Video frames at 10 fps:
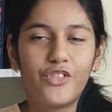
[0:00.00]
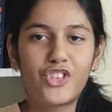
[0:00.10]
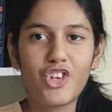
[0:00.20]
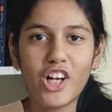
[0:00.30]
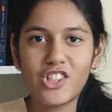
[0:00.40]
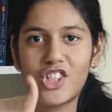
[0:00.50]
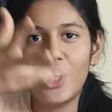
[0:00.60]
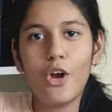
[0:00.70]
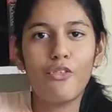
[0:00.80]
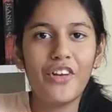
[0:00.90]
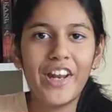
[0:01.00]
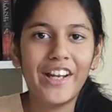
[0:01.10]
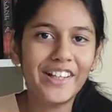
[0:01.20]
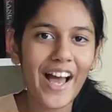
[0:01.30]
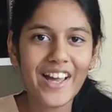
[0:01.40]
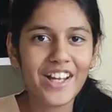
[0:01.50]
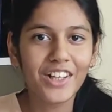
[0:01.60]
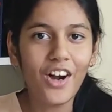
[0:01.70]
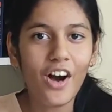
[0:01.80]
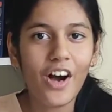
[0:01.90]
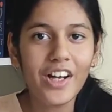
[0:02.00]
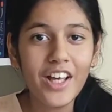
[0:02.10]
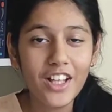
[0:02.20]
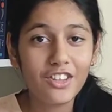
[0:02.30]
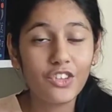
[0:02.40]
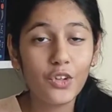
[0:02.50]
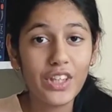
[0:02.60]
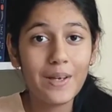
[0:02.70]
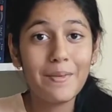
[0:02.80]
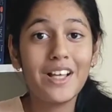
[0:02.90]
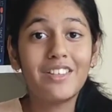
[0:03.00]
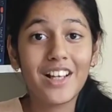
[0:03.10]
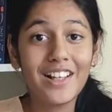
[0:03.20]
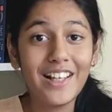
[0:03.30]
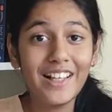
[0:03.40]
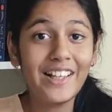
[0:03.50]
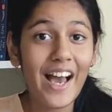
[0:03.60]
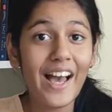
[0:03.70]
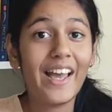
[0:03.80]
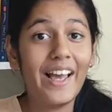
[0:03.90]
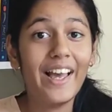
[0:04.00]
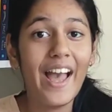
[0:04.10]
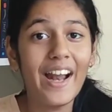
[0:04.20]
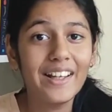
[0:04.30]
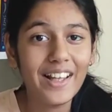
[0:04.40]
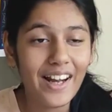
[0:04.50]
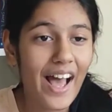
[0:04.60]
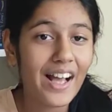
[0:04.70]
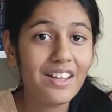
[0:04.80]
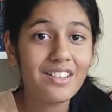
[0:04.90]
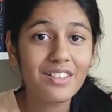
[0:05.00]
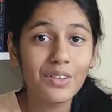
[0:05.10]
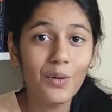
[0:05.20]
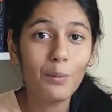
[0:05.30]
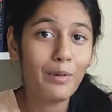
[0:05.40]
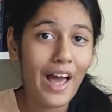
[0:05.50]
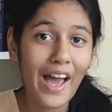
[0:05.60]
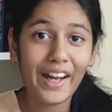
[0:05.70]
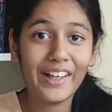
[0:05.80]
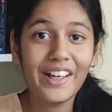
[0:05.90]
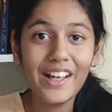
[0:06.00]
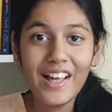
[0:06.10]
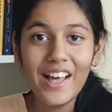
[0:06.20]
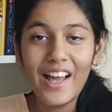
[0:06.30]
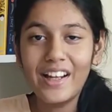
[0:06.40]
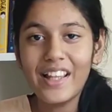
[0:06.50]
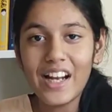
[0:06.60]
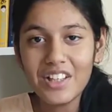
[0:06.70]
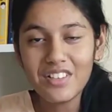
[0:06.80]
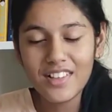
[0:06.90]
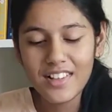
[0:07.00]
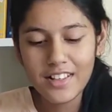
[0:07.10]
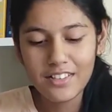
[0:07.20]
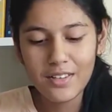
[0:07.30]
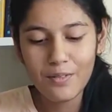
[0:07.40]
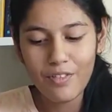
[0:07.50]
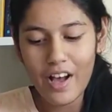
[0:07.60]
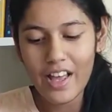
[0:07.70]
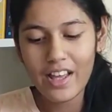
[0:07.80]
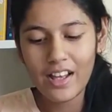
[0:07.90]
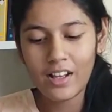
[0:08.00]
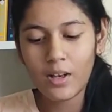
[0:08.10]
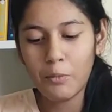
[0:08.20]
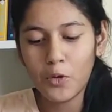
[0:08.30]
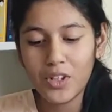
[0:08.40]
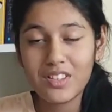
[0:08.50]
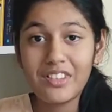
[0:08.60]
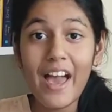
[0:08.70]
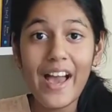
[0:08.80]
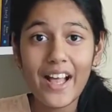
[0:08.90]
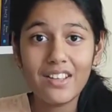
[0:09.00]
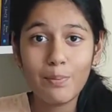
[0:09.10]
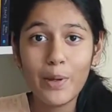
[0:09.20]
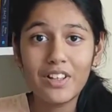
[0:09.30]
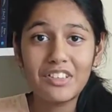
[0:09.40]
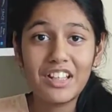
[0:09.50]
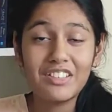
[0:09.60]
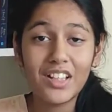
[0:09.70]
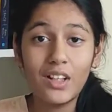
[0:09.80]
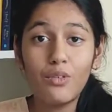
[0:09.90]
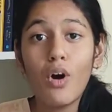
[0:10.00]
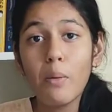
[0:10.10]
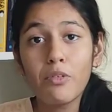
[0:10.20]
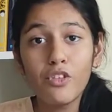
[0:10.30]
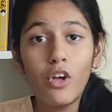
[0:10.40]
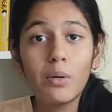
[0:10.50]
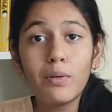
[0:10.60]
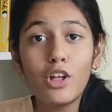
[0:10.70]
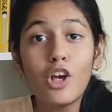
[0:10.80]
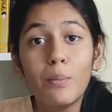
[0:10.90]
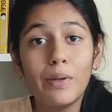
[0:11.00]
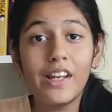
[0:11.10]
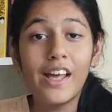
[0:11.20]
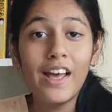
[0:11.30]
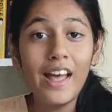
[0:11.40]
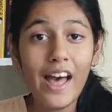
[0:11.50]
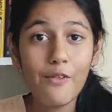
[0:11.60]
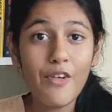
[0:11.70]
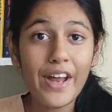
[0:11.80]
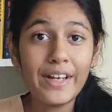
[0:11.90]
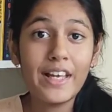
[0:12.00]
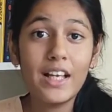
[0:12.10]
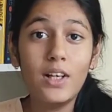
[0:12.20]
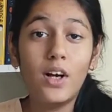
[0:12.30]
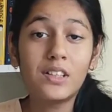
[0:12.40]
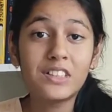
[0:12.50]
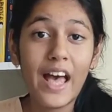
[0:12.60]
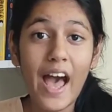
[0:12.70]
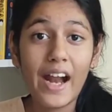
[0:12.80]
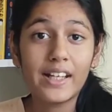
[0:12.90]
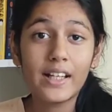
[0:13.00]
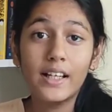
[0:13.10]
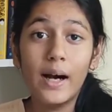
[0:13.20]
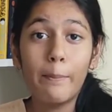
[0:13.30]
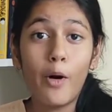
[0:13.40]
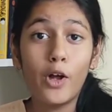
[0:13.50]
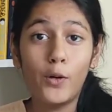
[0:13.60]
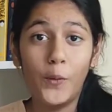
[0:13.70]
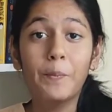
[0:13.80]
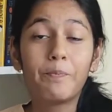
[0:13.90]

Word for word: structure of an entire god so they basically die and their eyes go blind and that is the reason why uh, commodus dies because he's in the form of a normal human when he looks at uh, apollo